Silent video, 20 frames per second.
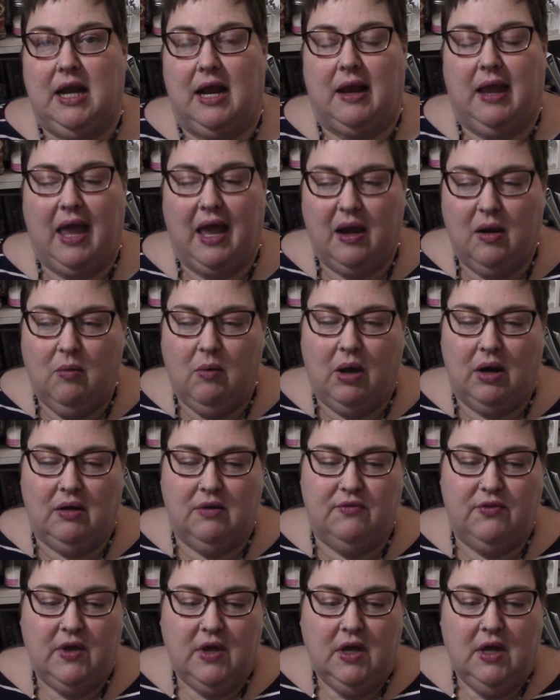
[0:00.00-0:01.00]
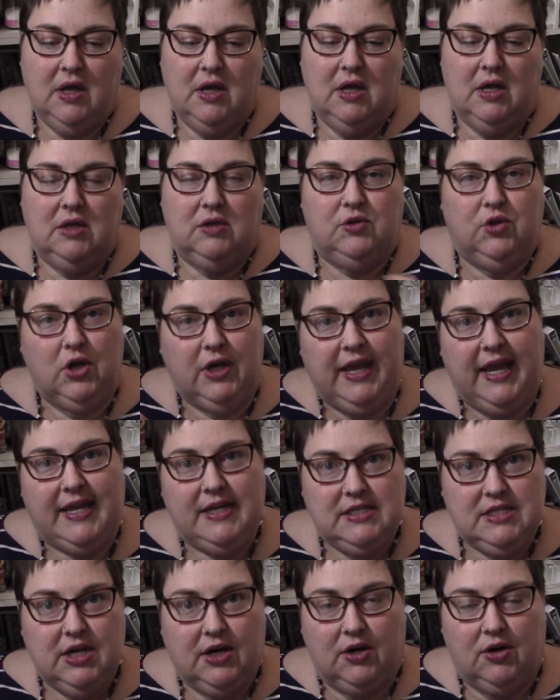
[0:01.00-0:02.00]
I kind of want to look
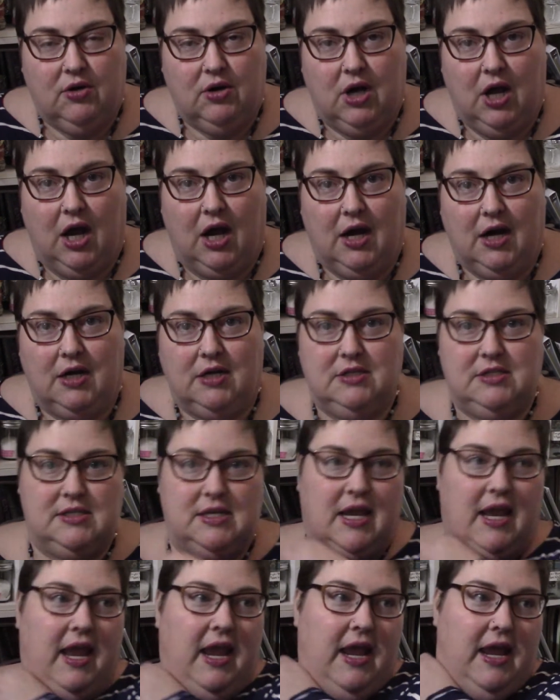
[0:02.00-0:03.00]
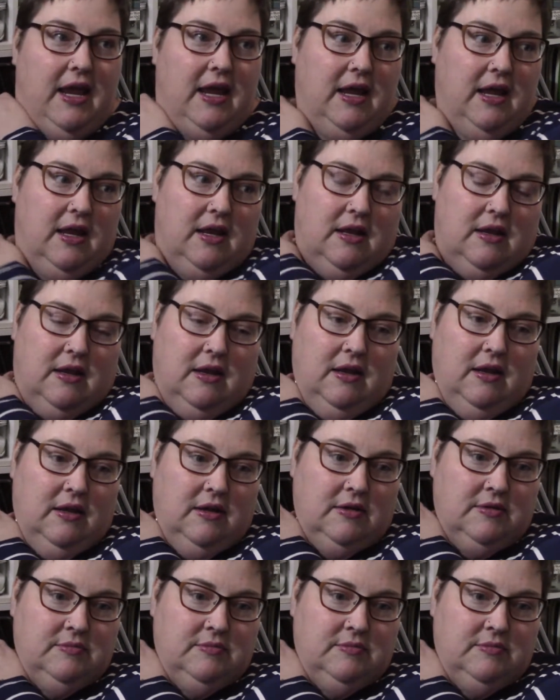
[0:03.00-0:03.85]
at tarot cards and